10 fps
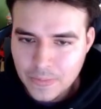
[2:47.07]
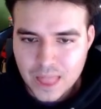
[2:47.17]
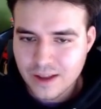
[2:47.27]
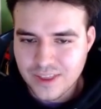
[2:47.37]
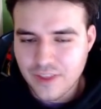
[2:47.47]

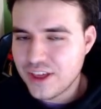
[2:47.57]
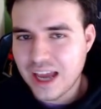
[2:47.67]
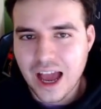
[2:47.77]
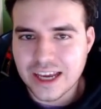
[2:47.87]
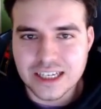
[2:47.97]
Nothing
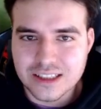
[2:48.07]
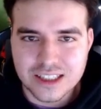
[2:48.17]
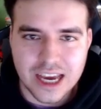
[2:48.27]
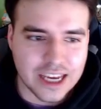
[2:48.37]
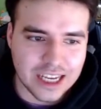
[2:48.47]
I can
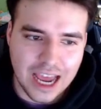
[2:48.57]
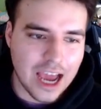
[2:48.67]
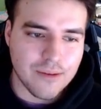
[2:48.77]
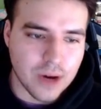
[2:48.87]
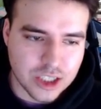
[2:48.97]
say can
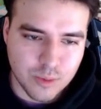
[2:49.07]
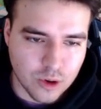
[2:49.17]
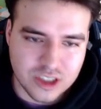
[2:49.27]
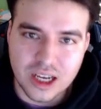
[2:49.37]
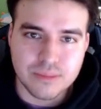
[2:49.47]
add much more
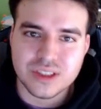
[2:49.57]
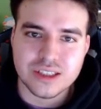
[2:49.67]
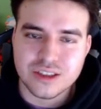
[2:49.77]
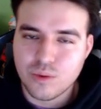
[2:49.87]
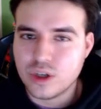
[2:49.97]

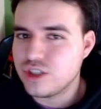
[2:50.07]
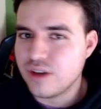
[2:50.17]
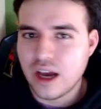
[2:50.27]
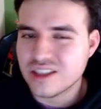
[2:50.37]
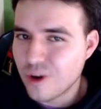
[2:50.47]
substance to what you
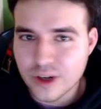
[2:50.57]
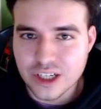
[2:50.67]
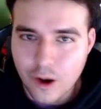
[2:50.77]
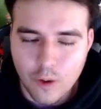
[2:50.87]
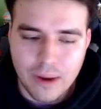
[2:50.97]
guys already
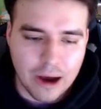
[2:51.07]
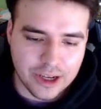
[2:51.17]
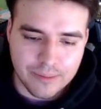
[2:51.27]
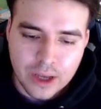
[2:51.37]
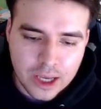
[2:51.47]
know about
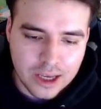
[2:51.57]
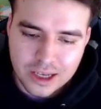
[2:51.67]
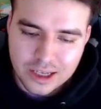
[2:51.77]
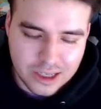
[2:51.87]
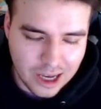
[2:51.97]
him.
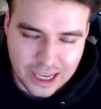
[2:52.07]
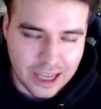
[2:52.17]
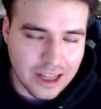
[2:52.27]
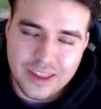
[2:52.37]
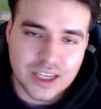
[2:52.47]
Again,
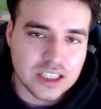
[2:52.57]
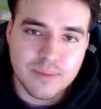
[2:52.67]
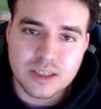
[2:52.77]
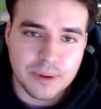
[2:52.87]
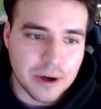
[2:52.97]
I think he's the
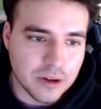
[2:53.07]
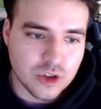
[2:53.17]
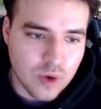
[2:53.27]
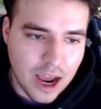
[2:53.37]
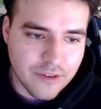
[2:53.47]
best player in the
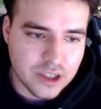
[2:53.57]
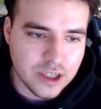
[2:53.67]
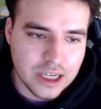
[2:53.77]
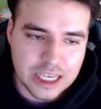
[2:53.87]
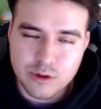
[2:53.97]
draft.
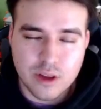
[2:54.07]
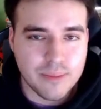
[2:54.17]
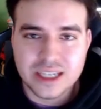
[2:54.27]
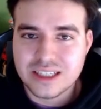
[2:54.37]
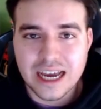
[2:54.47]
He was the
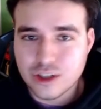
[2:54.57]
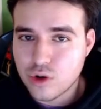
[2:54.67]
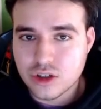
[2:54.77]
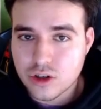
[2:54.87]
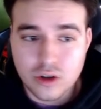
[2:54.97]
best edge
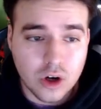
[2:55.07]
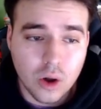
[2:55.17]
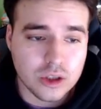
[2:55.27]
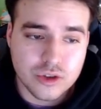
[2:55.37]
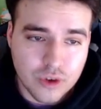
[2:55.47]
rusher in
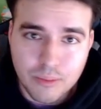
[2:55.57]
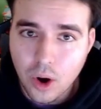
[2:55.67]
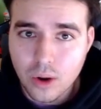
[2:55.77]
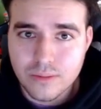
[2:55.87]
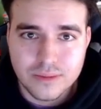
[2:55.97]
college
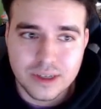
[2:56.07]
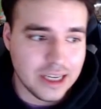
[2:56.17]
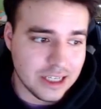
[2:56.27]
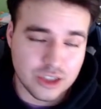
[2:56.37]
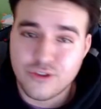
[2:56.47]
football
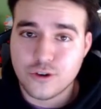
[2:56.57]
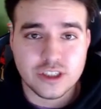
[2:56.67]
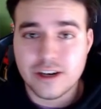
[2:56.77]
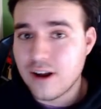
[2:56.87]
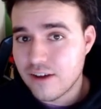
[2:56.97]
in his first
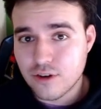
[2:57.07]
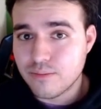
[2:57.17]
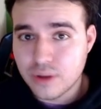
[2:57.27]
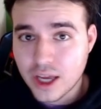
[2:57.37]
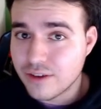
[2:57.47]
year ever
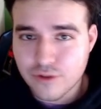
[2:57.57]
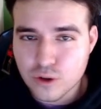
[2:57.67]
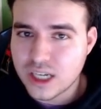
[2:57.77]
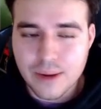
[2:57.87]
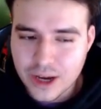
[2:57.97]
playing
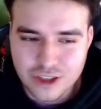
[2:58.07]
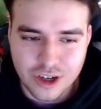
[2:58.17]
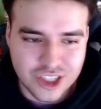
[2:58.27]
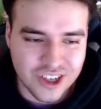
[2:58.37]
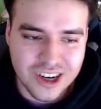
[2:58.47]
full-time edge
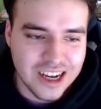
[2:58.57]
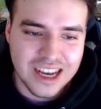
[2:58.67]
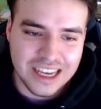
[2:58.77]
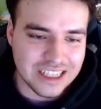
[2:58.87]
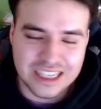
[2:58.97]
rusher.
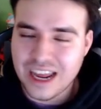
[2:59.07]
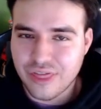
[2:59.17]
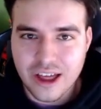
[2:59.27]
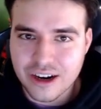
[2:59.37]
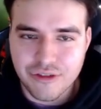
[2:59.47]
He's an
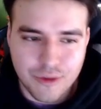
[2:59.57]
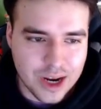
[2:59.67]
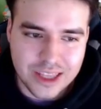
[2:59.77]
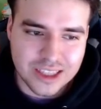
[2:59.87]
athletic freak. The